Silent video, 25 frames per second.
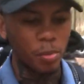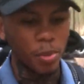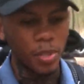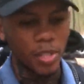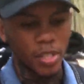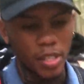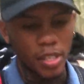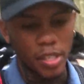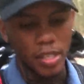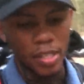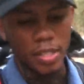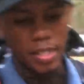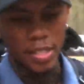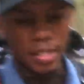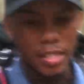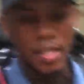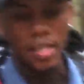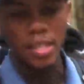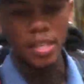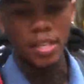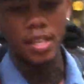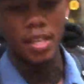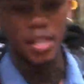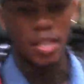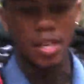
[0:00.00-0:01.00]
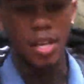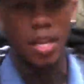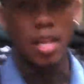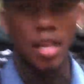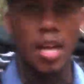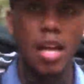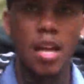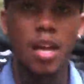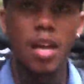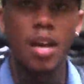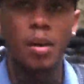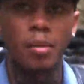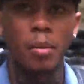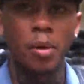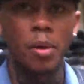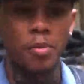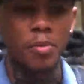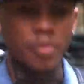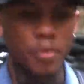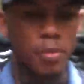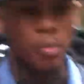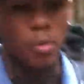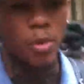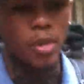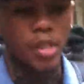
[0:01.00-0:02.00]
because, well,
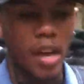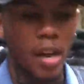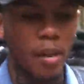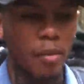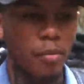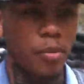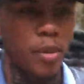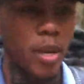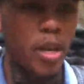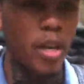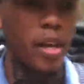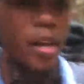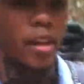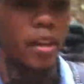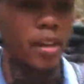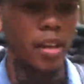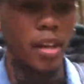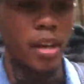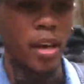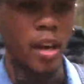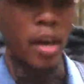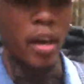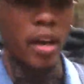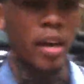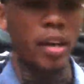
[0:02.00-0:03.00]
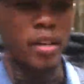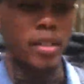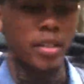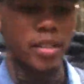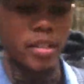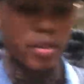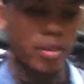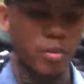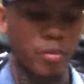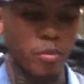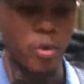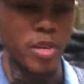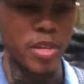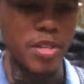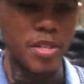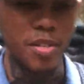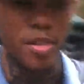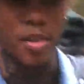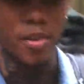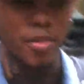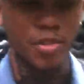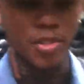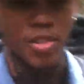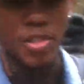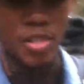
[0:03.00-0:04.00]
from what I've read and
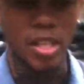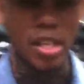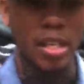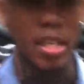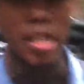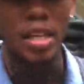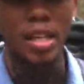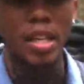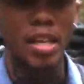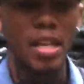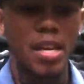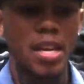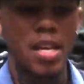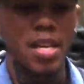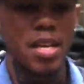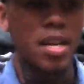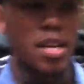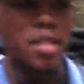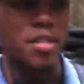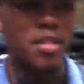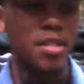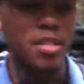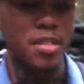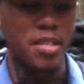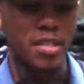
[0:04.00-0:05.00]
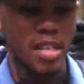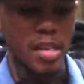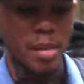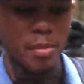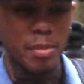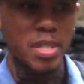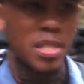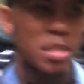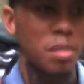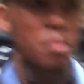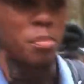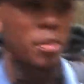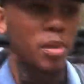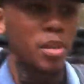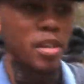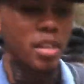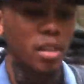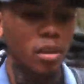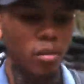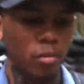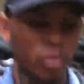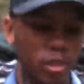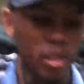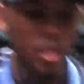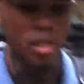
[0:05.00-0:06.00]
researched, it just seems to be
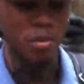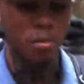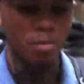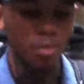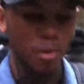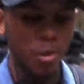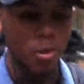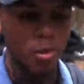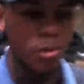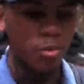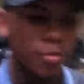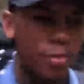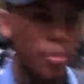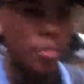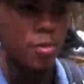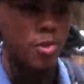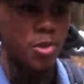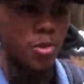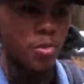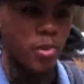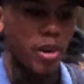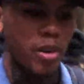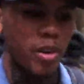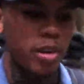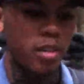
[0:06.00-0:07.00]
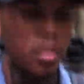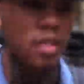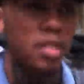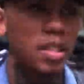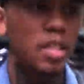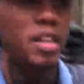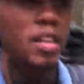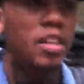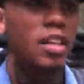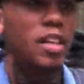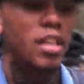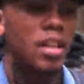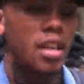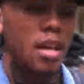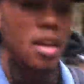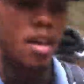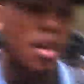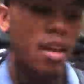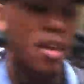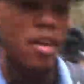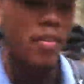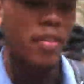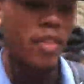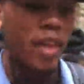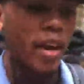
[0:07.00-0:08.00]
a really beautiful trail
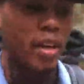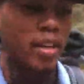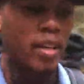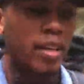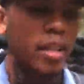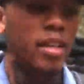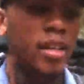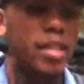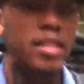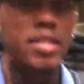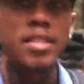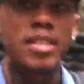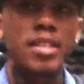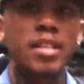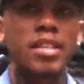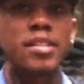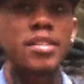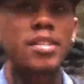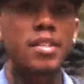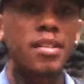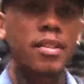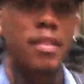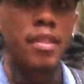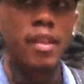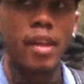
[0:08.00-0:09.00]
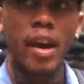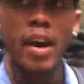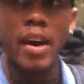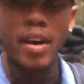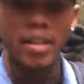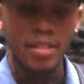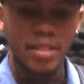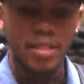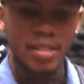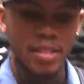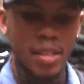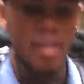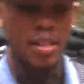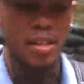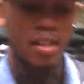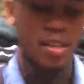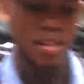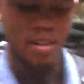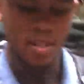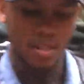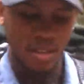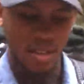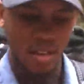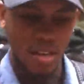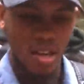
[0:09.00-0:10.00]
that isn't that
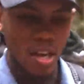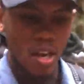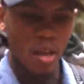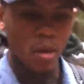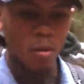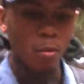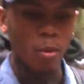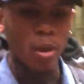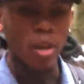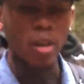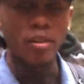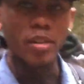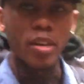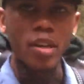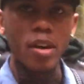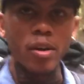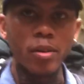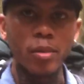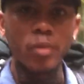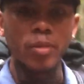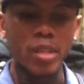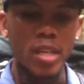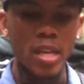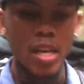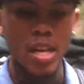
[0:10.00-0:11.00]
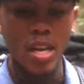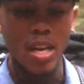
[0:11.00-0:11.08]
well known.